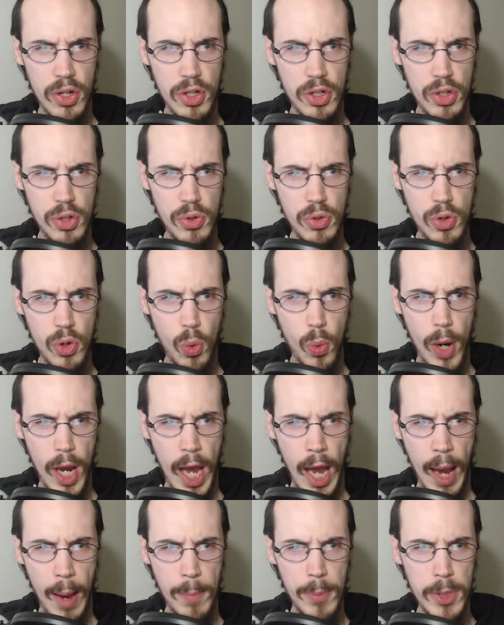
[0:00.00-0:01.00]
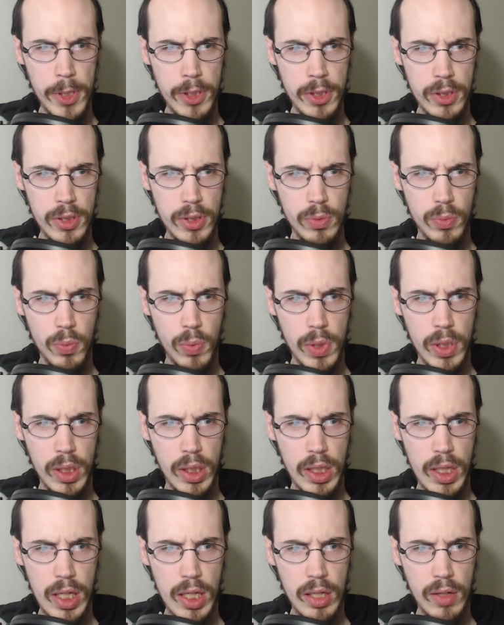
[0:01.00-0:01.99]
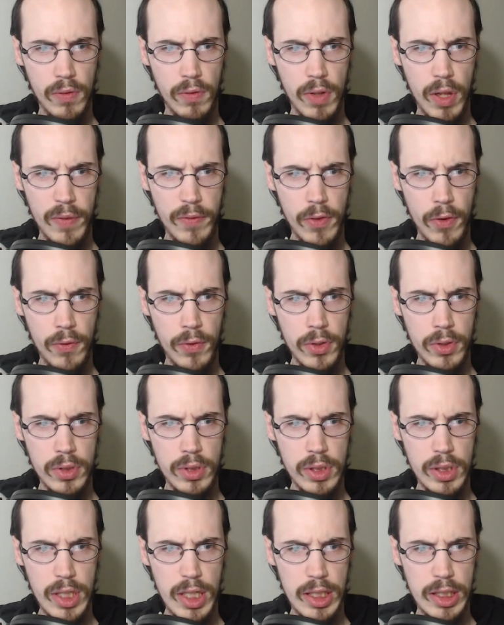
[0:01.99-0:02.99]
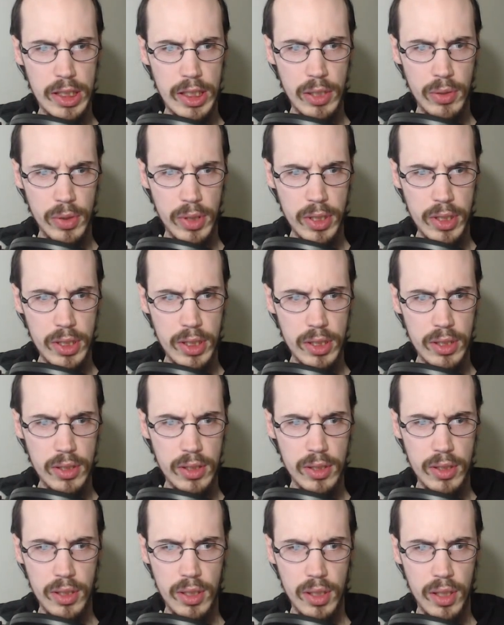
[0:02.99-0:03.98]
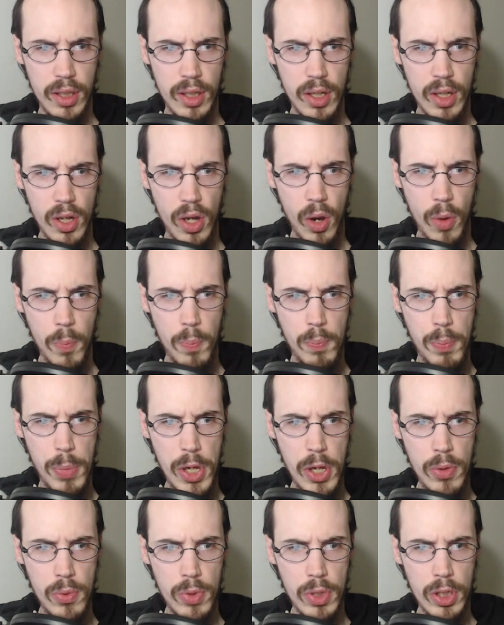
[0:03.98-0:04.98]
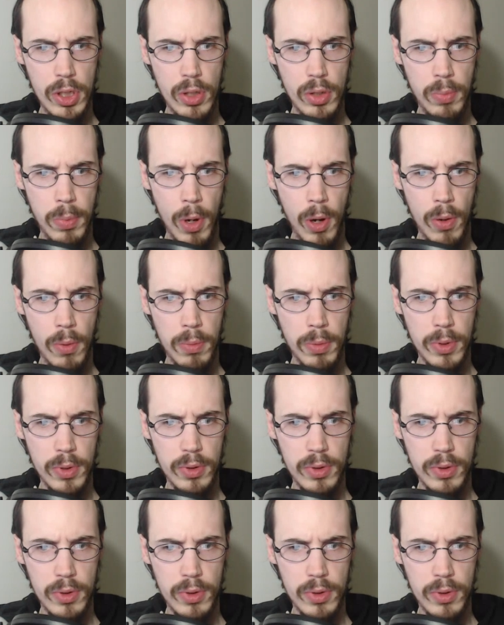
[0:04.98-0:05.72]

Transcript: Do you know what happens when the king of leftovers gets serious? I'll beat you into pulp.